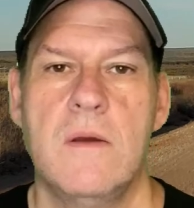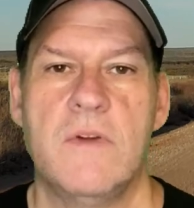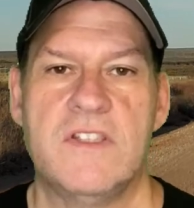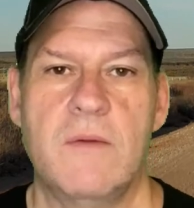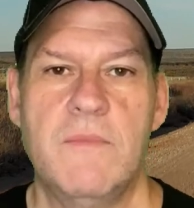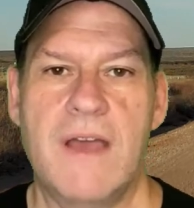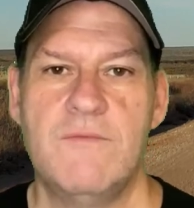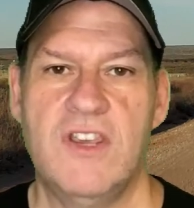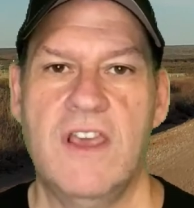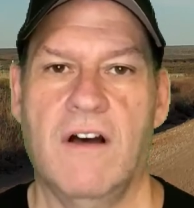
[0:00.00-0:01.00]
but
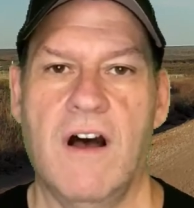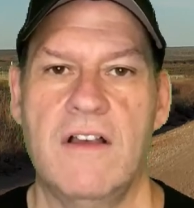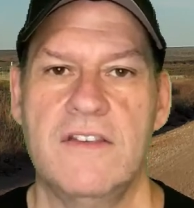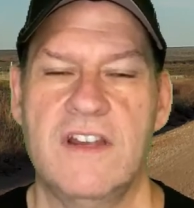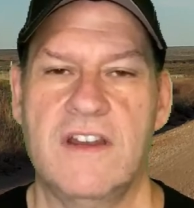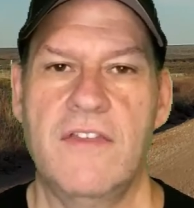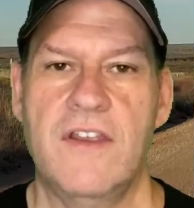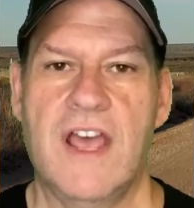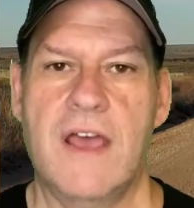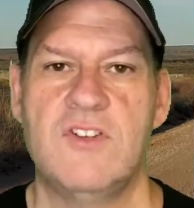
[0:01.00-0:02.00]
sometimes you get lost and other
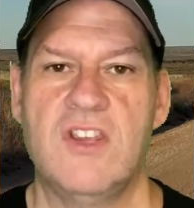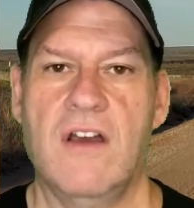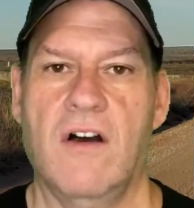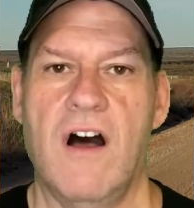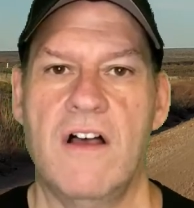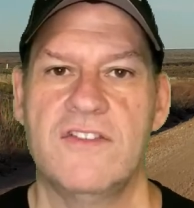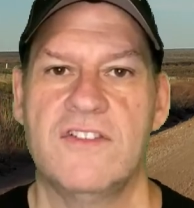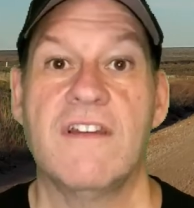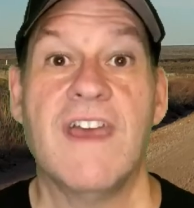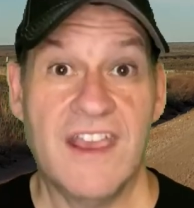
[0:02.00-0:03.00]
times you get
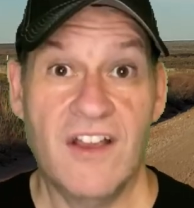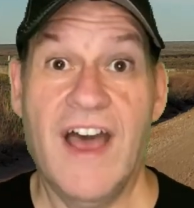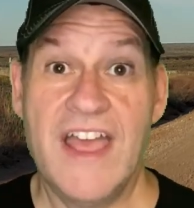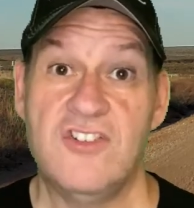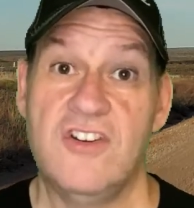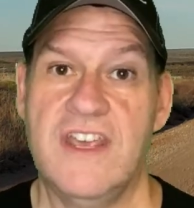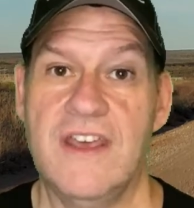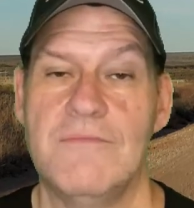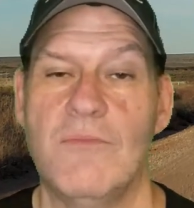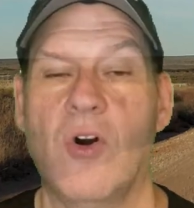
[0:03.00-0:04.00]
lost and glad you
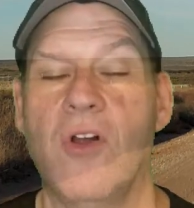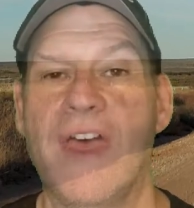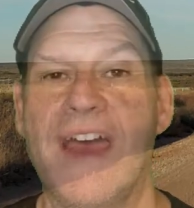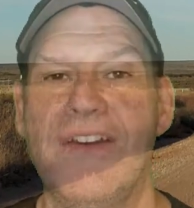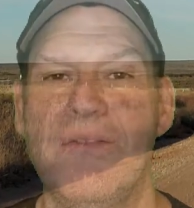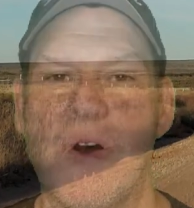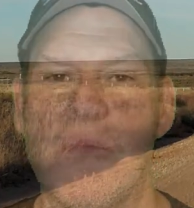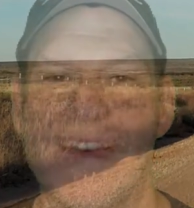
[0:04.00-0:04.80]
did. More on that in a moment.